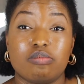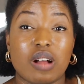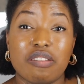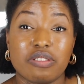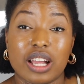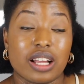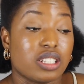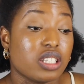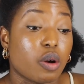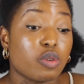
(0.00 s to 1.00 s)
Africa,
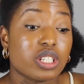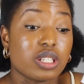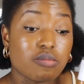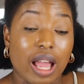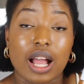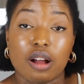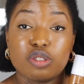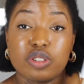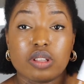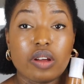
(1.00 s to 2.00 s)
since I was in my
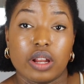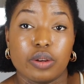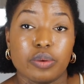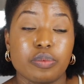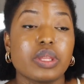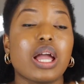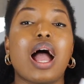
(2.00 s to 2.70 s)
country Sierra Leone,